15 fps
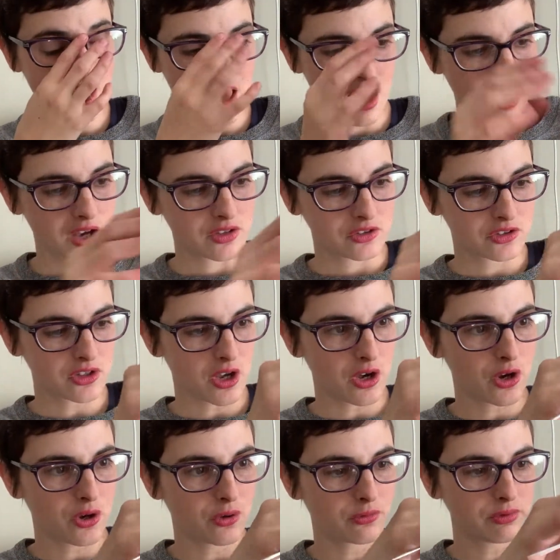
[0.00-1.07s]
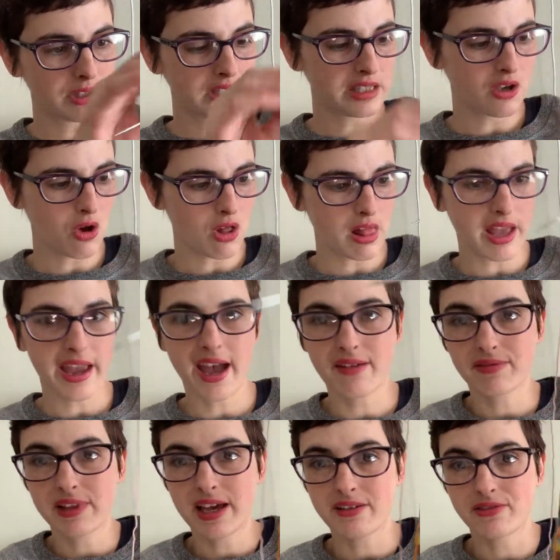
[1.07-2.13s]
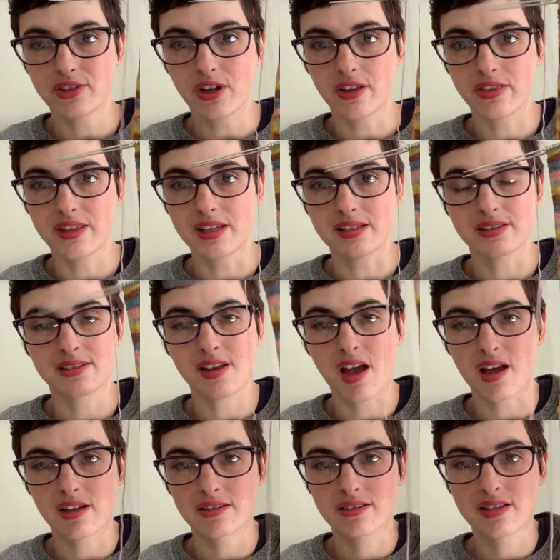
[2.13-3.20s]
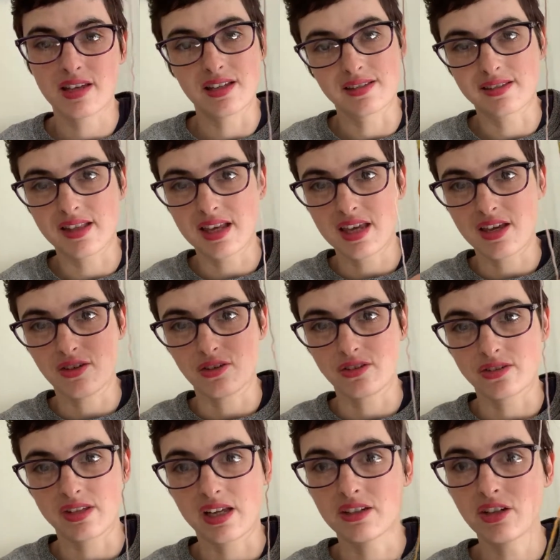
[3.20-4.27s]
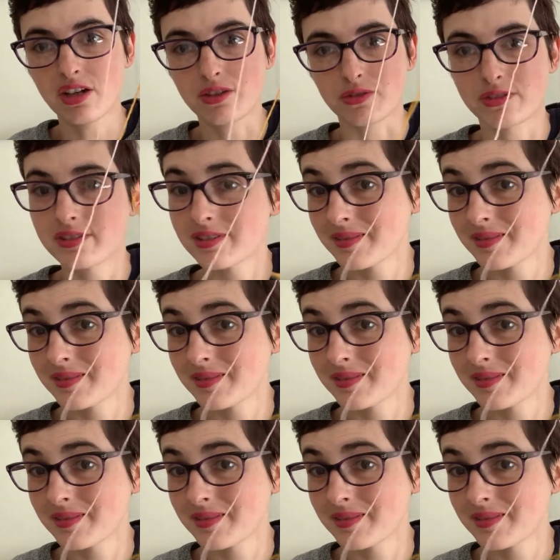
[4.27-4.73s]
So really all I have left on these socks is the heels and toes.